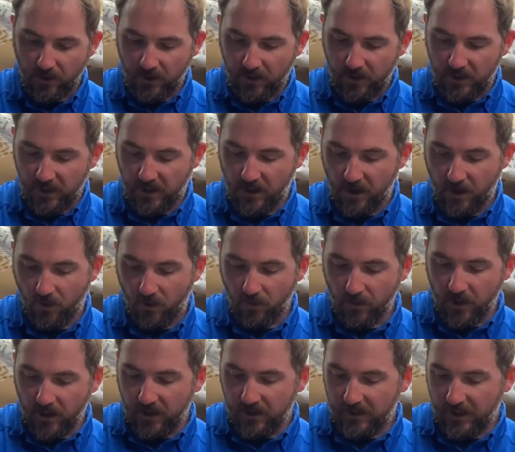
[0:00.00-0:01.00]
you know,
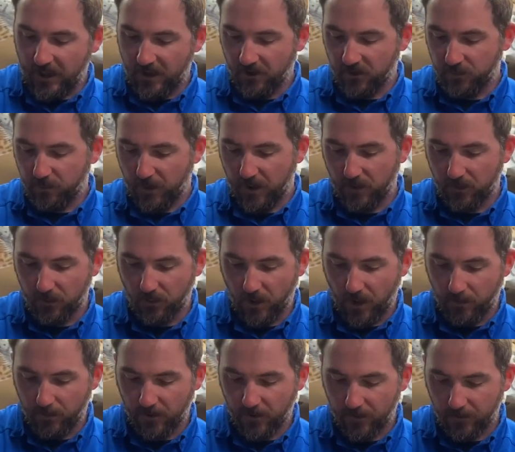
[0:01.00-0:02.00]
tail's pure
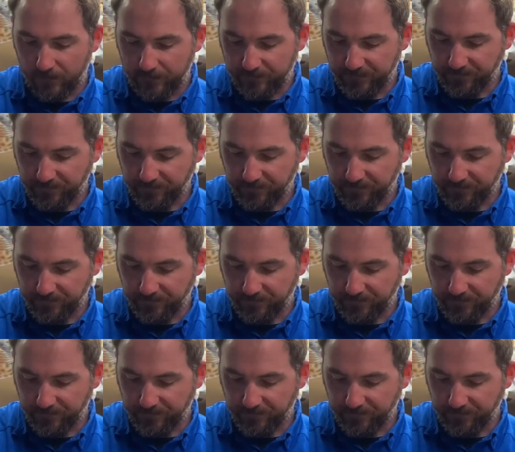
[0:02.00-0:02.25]
rubber.